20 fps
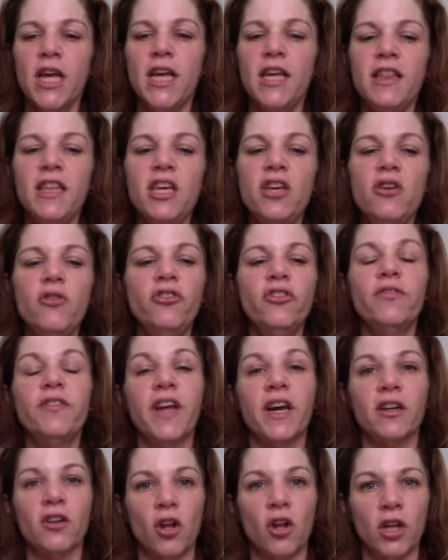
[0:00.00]
in the use of
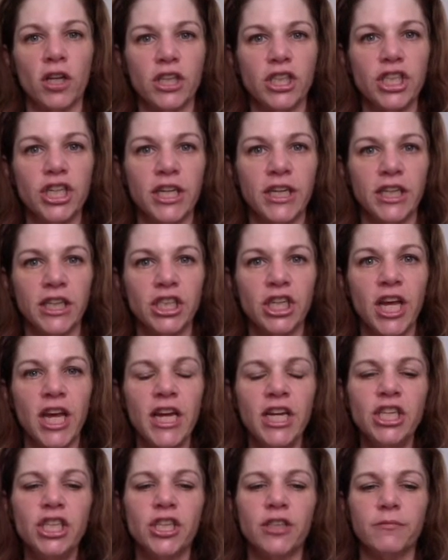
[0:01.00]
technology in
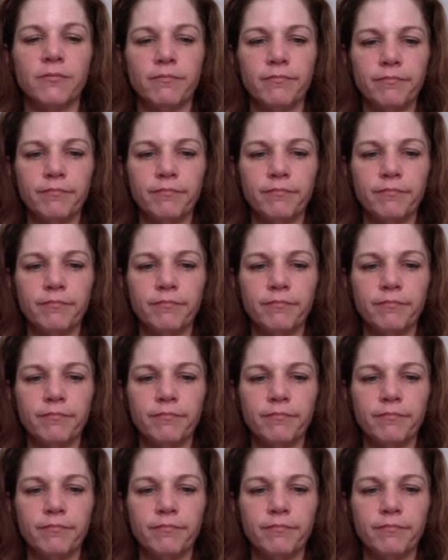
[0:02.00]
education.